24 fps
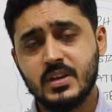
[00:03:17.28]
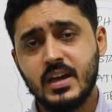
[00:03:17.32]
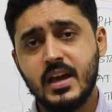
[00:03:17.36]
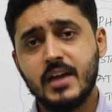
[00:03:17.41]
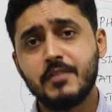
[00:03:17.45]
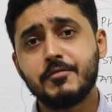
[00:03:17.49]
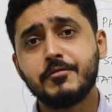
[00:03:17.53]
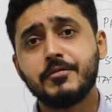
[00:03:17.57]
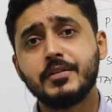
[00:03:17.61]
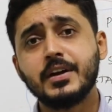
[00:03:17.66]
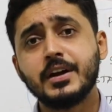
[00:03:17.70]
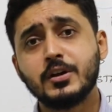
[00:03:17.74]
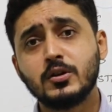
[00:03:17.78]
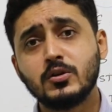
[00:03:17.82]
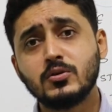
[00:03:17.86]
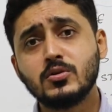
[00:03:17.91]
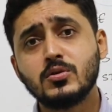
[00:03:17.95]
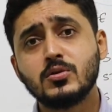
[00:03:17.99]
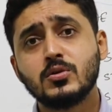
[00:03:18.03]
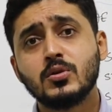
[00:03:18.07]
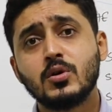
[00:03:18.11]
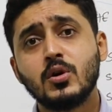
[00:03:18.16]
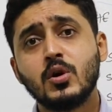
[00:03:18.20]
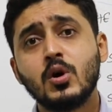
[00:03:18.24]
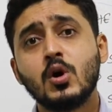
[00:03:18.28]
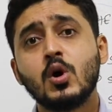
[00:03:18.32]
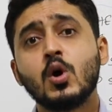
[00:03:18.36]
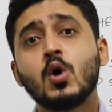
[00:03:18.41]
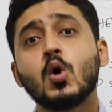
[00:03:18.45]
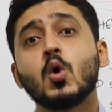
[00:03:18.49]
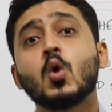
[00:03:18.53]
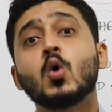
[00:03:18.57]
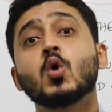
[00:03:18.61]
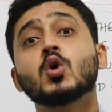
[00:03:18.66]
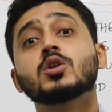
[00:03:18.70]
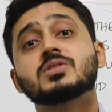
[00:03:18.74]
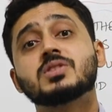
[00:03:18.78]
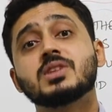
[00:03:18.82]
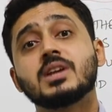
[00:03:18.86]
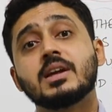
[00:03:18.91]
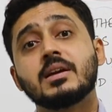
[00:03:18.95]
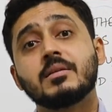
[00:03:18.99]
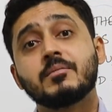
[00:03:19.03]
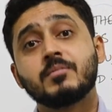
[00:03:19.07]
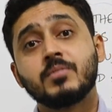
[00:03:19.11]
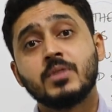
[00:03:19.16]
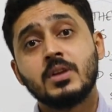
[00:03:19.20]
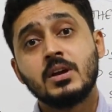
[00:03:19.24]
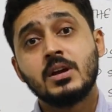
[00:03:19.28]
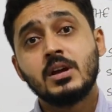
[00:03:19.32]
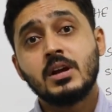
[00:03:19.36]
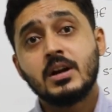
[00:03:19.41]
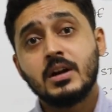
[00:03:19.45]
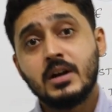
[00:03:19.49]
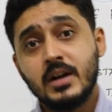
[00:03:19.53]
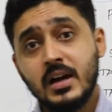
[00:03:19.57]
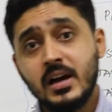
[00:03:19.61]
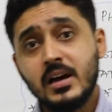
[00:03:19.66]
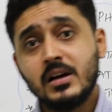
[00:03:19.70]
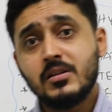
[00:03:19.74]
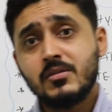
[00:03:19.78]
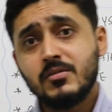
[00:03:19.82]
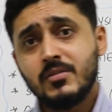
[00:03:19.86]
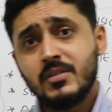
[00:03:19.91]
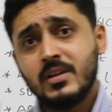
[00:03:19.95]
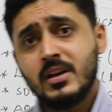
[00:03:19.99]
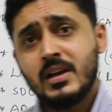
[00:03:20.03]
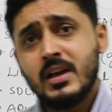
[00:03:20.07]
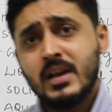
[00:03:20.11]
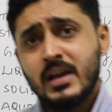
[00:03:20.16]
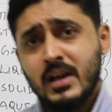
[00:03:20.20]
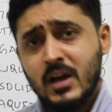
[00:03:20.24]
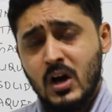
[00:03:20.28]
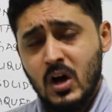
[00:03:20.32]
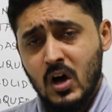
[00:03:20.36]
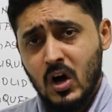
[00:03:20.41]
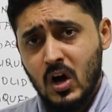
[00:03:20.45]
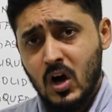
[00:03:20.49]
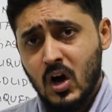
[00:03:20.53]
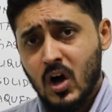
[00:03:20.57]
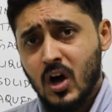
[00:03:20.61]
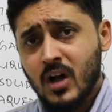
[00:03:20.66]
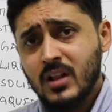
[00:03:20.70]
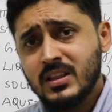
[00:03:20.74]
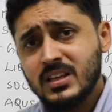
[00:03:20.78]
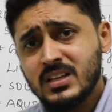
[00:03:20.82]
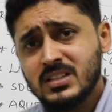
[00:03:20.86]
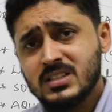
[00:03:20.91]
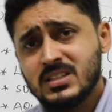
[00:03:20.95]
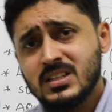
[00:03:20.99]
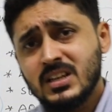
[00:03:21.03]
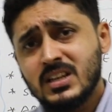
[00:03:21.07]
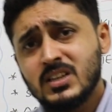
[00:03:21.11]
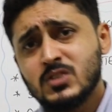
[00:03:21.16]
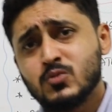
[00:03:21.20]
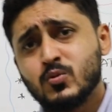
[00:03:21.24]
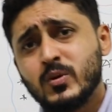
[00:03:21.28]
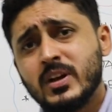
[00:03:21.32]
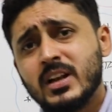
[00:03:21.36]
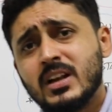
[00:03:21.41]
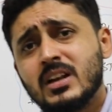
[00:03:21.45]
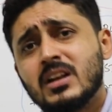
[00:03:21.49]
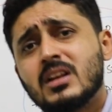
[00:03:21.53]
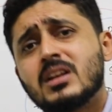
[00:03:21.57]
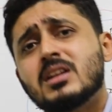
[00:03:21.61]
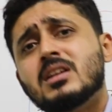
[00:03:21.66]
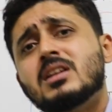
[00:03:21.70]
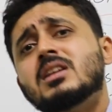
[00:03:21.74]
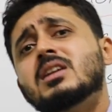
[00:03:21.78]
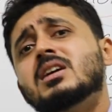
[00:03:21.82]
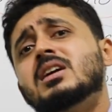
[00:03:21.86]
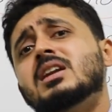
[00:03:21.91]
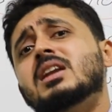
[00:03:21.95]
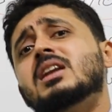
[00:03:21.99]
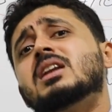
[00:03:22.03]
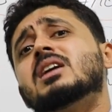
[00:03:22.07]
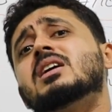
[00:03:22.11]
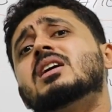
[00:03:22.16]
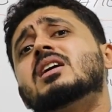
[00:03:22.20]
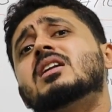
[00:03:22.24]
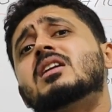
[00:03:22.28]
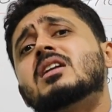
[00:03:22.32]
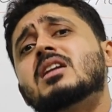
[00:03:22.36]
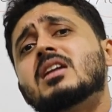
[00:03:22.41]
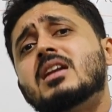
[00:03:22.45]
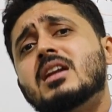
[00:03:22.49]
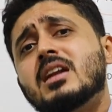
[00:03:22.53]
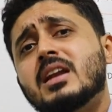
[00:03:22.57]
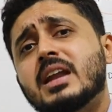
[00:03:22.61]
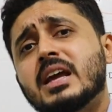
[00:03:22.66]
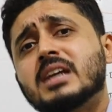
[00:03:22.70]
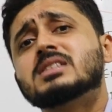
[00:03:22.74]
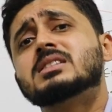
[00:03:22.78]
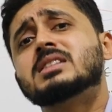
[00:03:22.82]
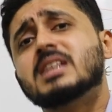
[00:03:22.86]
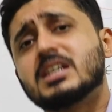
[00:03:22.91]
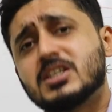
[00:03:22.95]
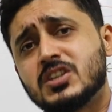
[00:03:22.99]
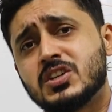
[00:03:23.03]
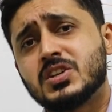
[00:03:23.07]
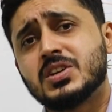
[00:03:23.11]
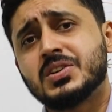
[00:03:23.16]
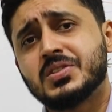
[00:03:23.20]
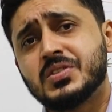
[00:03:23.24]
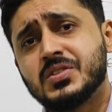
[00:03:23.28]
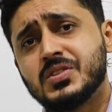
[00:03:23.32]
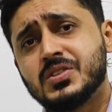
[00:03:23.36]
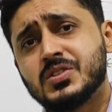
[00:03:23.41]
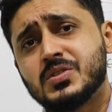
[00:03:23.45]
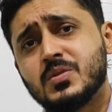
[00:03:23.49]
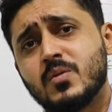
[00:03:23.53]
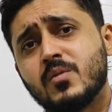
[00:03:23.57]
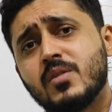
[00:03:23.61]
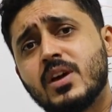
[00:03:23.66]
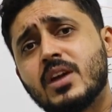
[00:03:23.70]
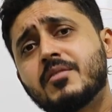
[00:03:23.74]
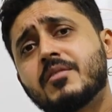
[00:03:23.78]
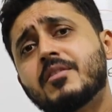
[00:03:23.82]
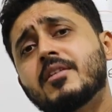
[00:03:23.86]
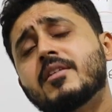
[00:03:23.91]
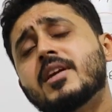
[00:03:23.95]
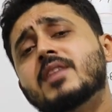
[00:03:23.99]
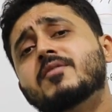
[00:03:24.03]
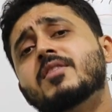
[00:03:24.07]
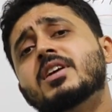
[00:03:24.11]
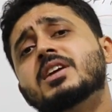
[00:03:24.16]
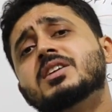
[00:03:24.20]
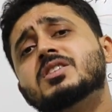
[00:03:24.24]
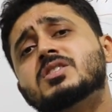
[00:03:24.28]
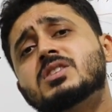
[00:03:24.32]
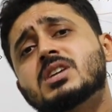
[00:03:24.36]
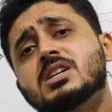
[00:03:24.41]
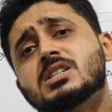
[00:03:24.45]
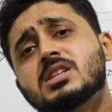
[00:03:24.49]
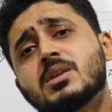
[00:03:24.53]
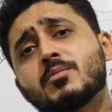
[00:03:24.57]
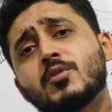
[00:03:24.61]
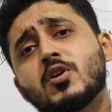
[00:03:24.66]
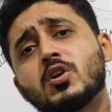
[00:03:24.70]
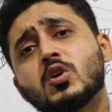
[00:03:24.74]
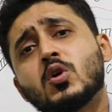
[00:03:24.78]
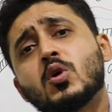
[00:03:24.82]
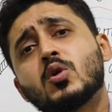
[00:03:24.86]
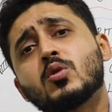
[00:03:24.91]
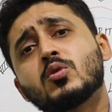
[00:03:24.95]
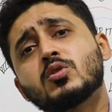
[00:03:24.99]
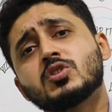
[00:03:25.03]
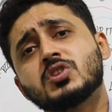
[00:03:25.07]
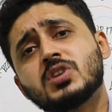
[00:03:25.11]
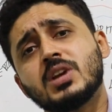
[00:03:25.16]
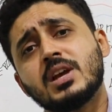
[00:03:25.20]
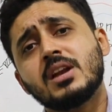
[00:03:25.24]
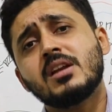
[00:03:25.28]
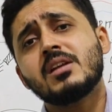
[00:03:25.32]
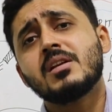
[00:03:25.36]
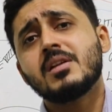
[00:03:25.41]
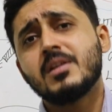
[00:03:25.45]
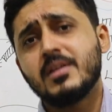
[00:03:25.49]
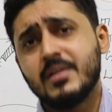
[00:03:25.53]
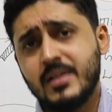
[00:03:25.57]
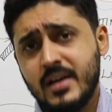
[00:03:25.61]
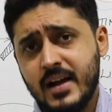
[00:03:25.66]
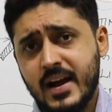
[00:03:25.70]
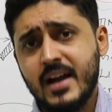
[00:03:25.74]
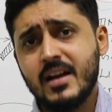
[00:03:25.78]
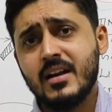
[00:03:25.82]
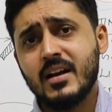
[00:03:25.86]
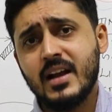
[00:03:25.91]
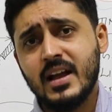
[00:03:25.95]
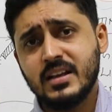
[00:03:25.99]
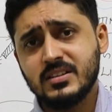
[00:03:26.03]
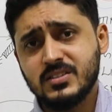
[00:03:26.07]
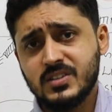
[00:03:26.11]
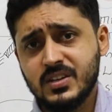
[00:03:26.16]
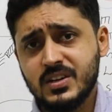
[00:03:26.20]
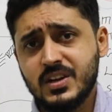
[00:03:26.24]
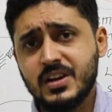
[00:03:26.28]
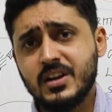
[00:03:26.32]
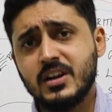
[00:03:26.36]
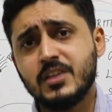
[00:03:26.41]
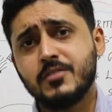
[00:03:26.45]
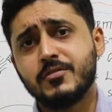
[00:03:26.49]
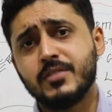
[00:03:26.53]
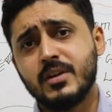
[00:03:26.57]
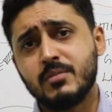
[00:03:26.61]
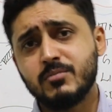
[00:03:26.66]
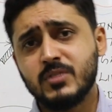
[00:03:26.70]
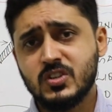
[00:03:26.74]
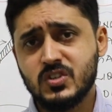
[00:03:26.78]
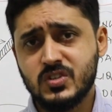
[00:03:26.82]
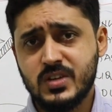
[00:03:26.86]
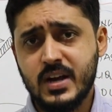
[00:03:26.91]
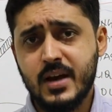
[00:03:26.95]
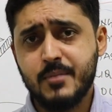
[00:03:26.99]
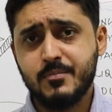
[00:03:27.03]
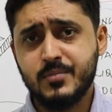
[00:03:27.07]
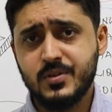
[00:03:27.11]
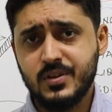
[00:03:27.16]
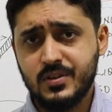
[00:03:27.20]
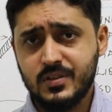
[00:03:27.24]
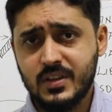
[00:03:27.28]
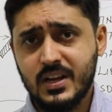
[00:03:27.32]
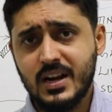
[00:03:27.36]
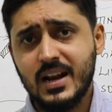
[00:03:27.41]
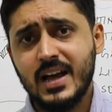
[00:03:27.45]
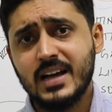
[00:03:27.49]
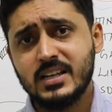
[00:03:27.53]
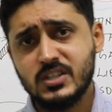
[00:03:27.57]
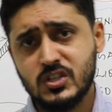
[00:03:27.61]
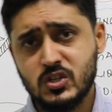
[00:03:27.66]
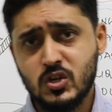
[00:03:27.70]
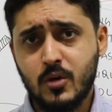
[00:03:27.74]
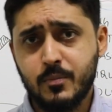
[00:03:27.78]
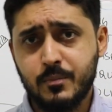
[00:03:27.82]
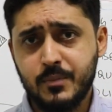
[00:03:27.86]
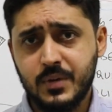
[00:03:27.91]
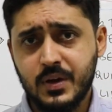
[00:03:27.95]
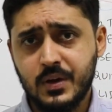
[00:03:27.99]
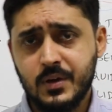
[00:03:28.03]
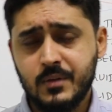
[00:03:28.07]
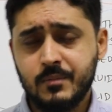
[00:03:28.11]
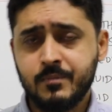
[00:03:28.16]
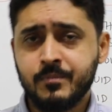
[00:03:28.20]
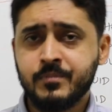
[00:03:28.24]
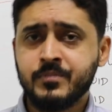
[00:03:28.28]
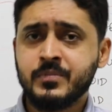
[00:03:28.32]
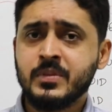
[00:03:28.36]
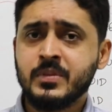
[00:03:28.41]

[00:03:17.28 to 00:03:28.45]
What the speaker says: Fe2O3. Now, all these things we'll learn in our next sessions when we discuss about corrosion and rancidity from this chapter, the last topic.